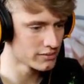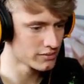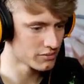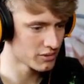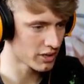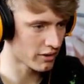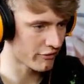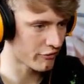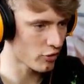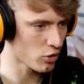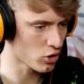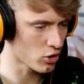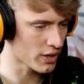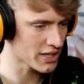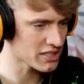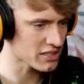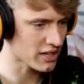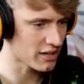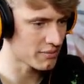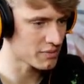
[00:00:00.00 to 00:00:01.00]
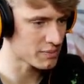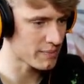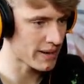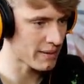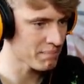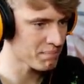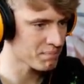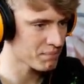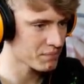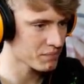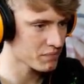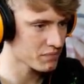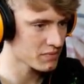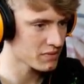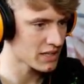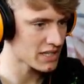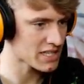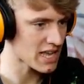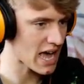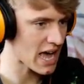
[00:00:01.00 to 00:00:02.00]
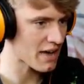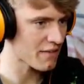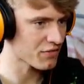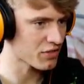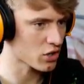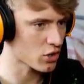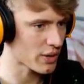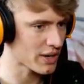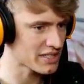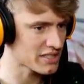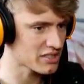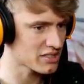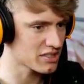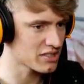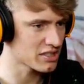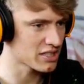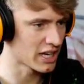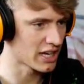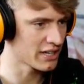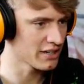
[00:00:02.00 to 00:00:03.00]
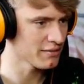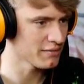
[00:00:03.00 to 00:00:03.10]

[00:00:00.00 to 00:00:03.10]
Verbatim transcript: We got 4 quest items, man. That's half the quests done.